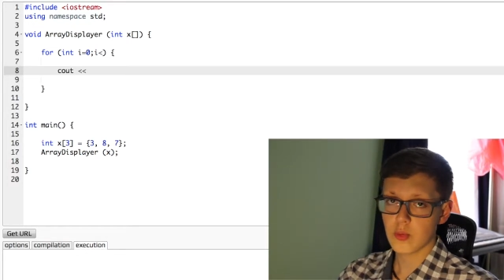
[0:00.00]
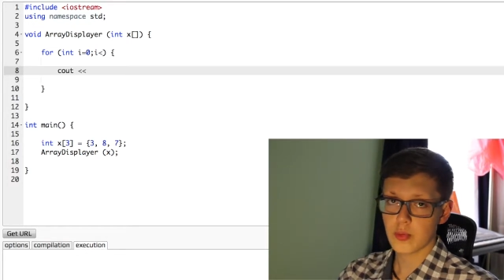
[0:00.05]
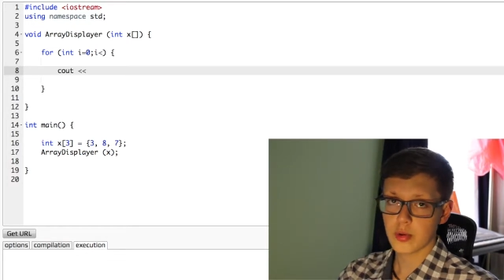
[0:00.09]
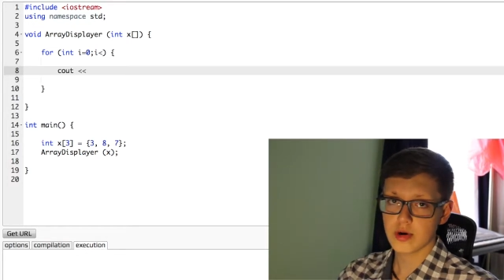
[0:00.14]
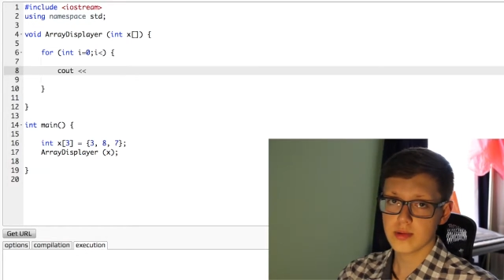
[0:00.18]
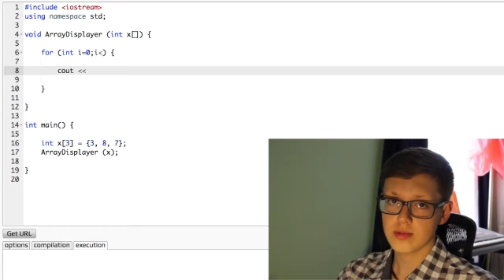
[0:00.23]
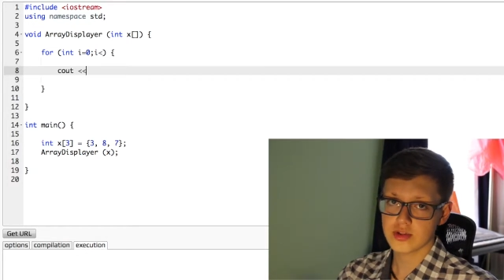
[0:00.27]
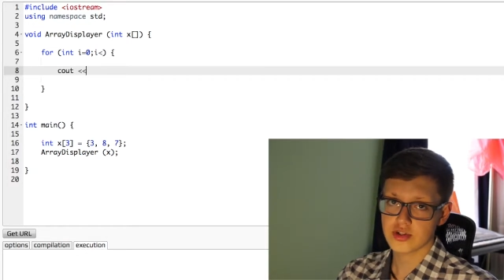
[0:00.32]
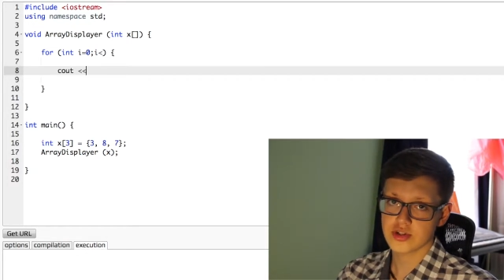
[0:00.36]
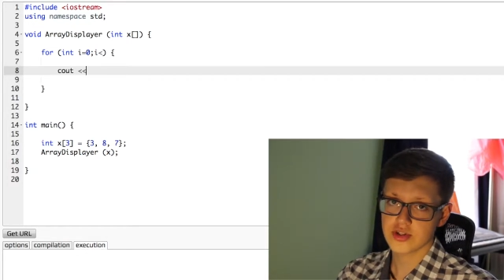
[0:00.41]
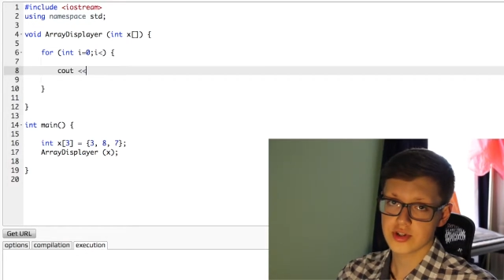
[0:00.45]

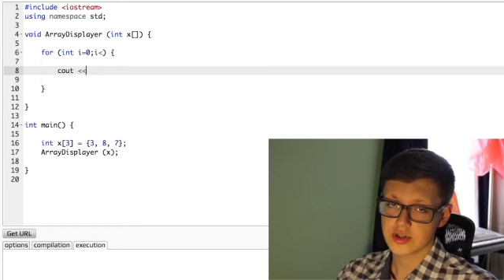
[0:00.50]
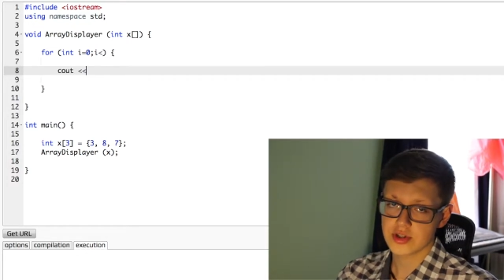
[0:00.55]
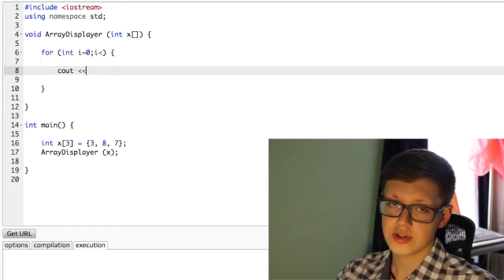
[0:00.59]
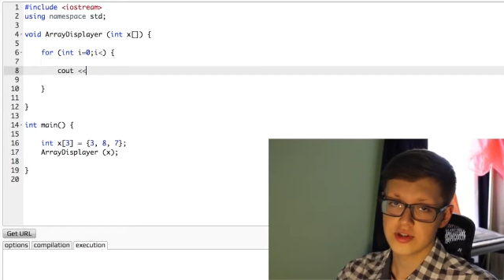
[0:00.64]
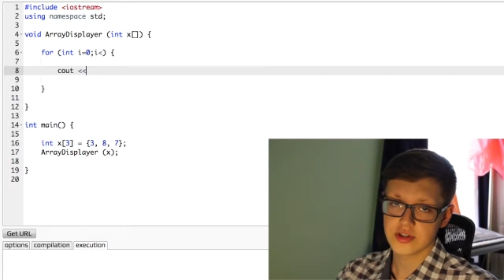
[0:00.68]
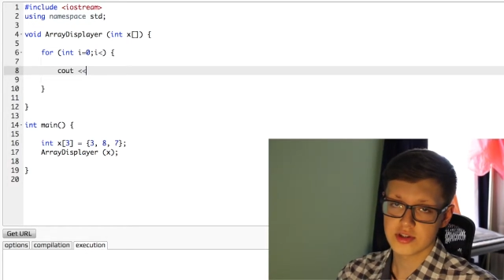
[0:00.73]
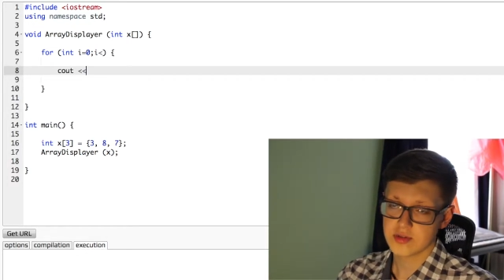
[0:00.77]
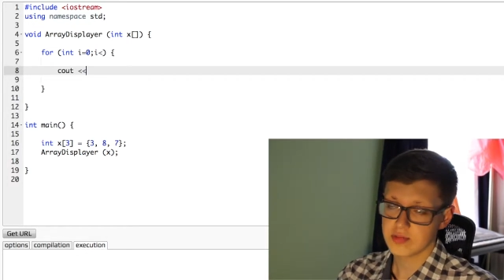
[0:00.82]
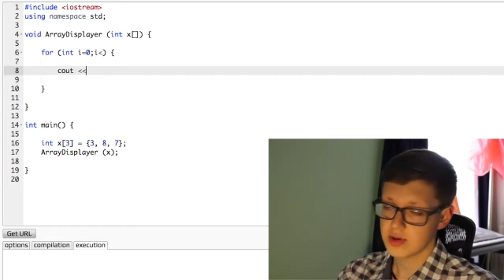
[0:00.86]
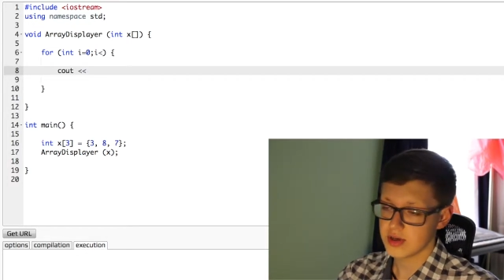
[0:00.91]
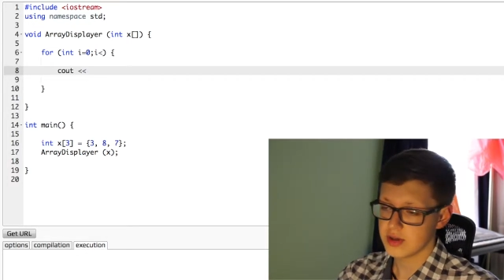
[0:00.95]
pretty much just going to
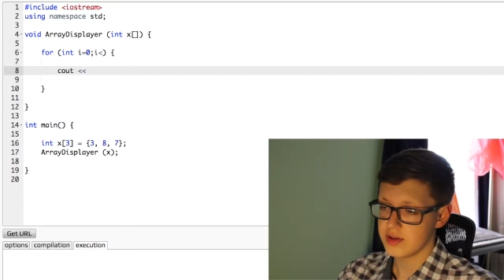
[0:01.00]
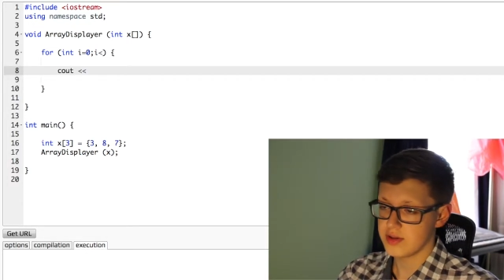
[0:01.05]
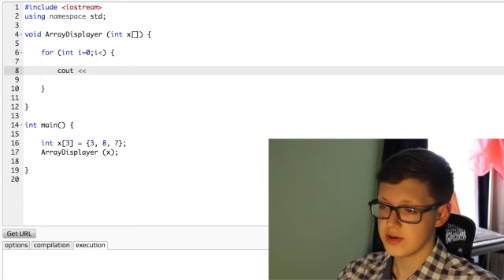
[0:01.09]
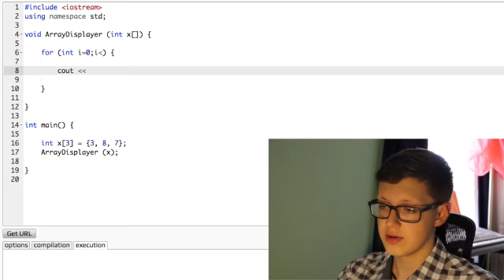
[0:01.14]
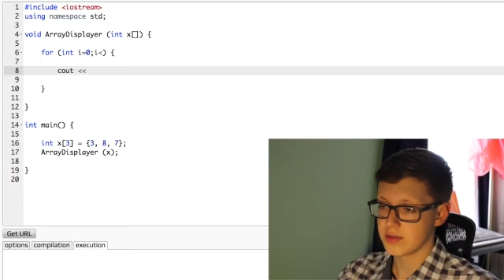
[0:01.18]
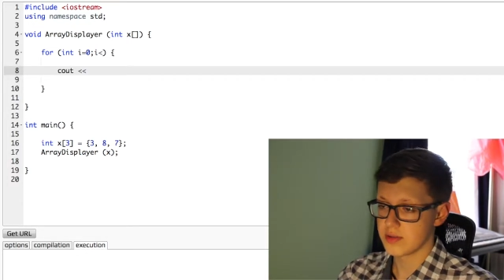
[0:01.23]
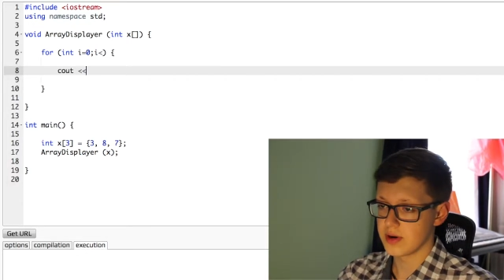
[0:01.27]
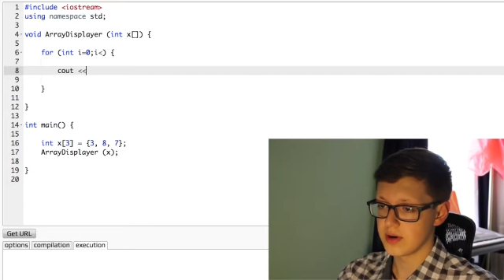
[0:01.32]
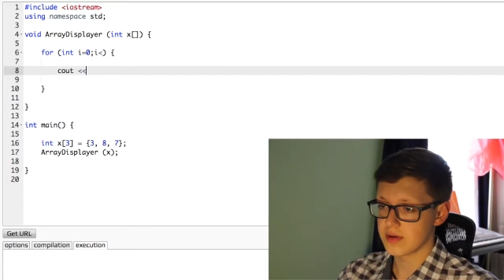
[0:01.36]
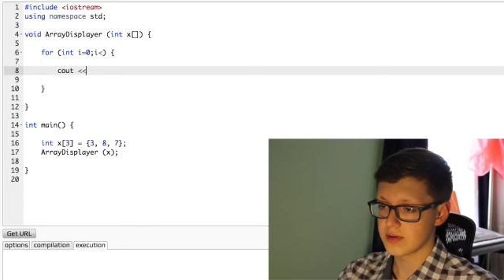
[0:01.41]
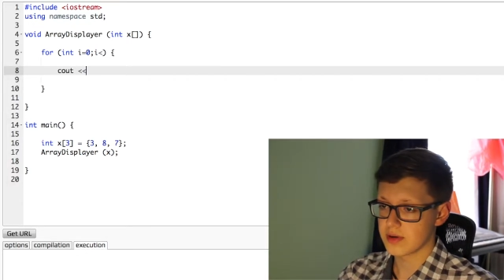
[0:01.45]
display the
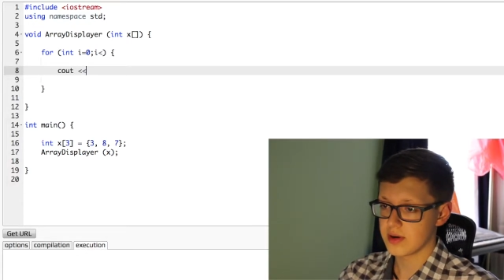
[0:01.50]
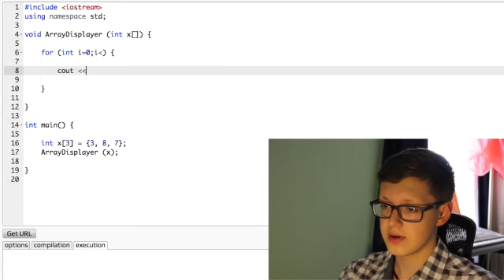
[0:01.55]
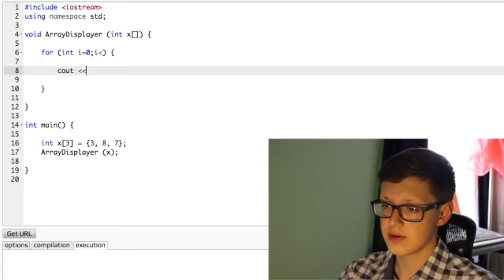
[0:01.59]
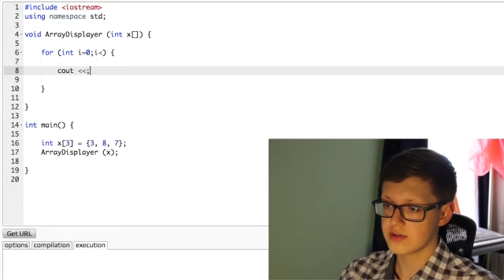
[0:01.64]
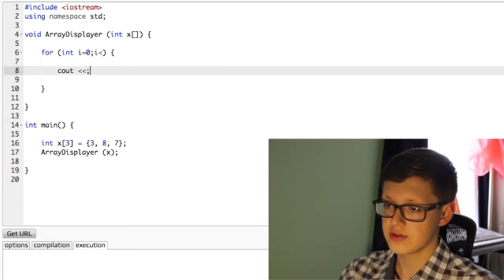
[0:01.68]
array, okay?